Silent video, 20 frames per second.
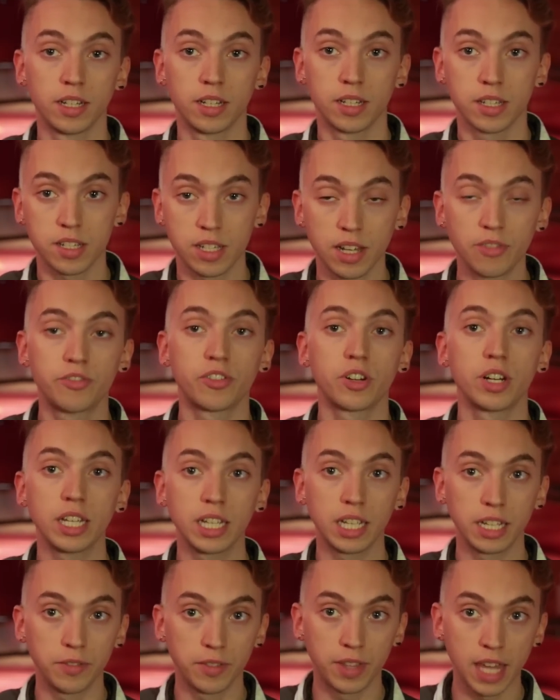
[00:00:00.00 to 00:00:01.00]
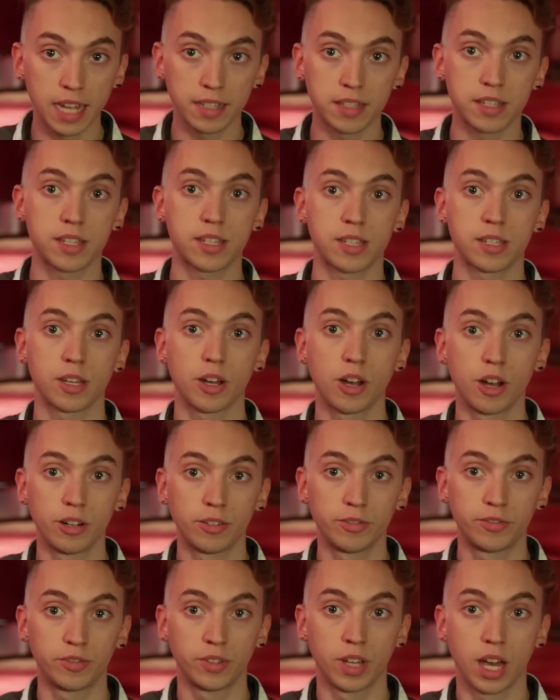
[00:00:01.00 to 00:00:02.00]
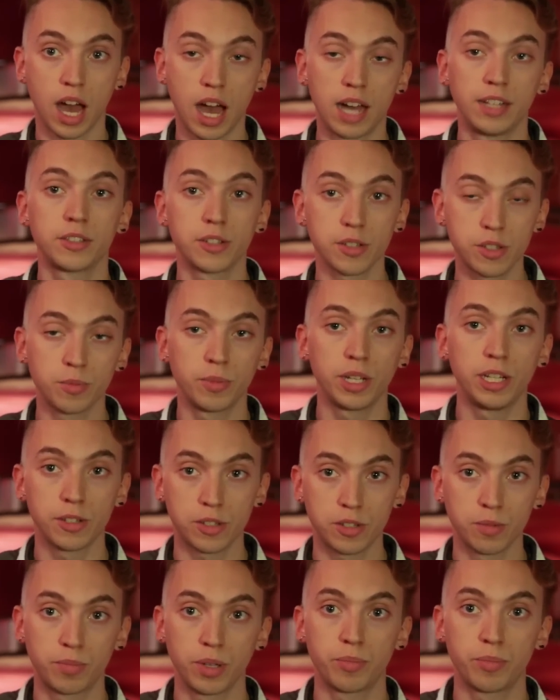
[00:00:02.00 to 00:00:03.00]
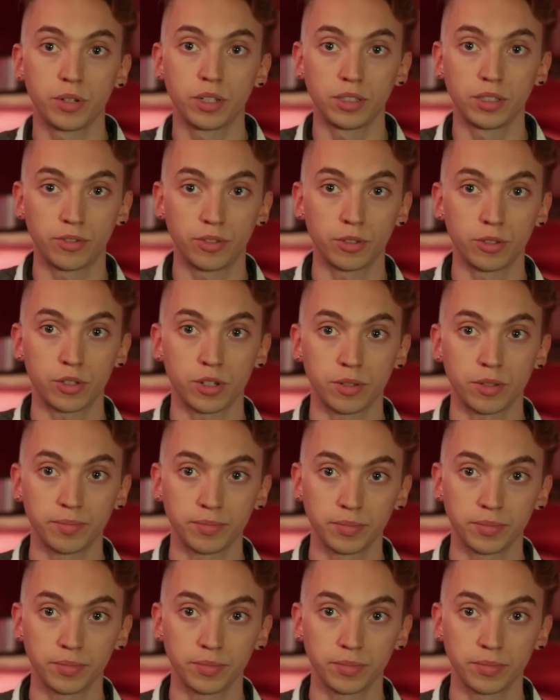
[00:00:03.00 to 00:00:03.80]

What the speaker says: suffering and deaths of hundreds of millions of people in the future.